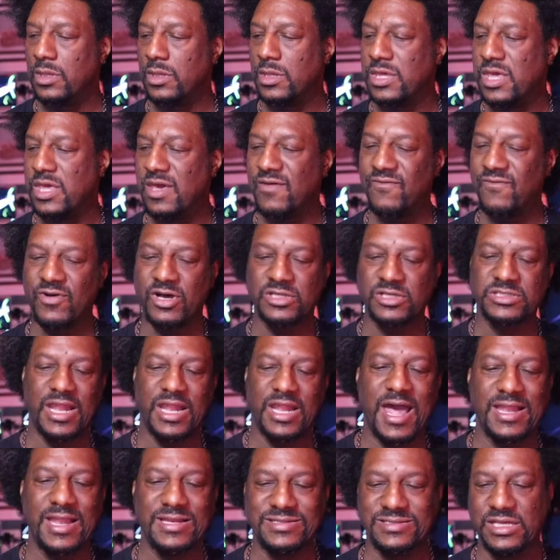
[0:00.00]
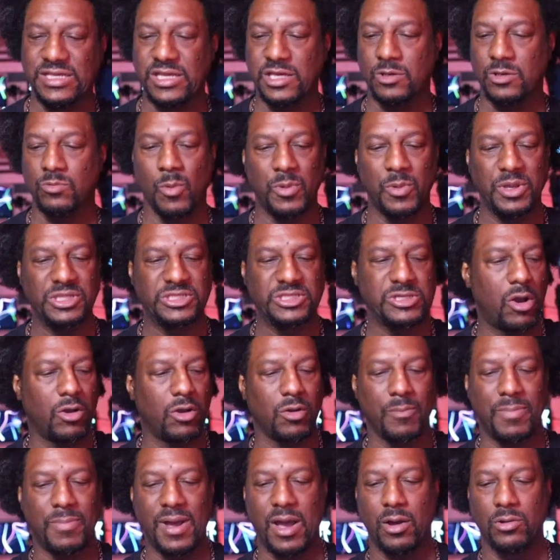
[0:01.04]
give us an idea when we talk
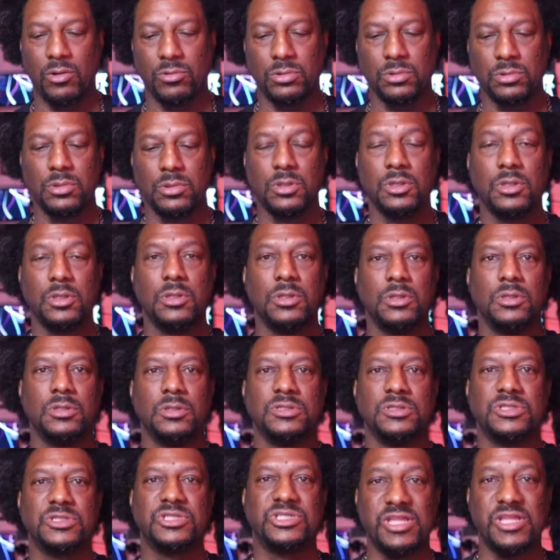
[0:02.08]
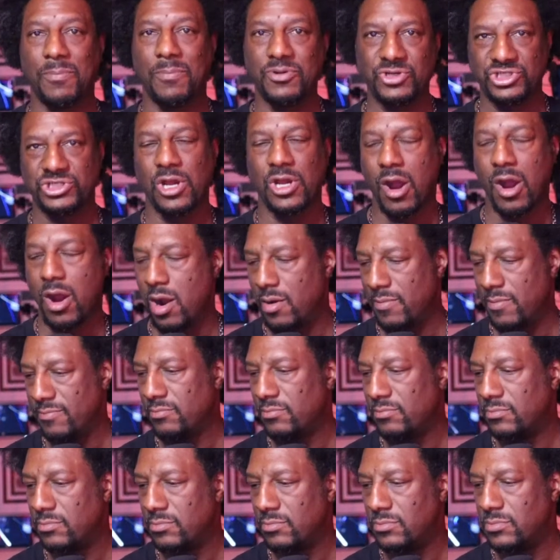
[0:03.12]
about step a sharp.
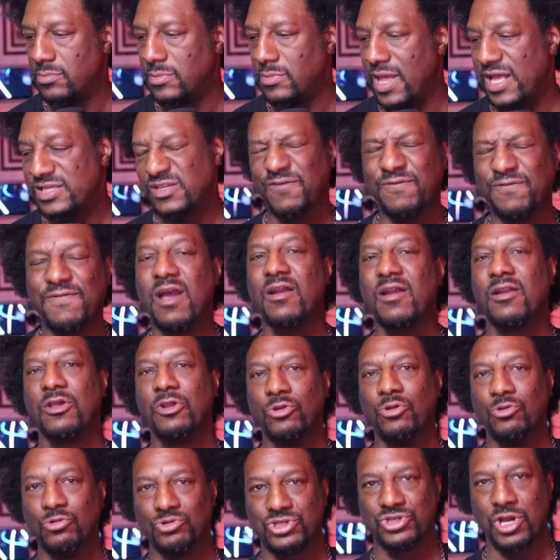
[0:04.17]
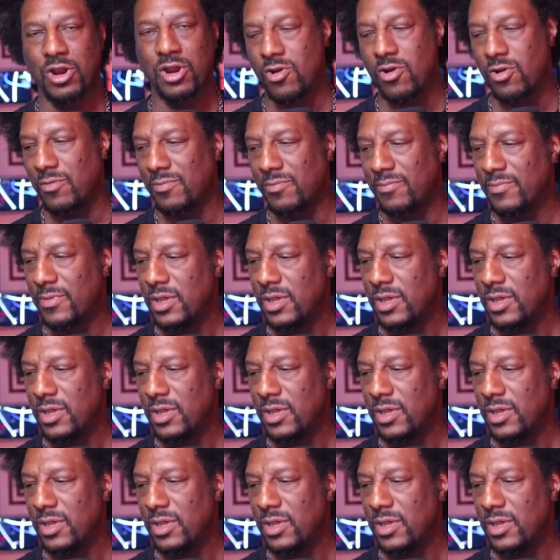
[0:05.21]
That's a fairly new term.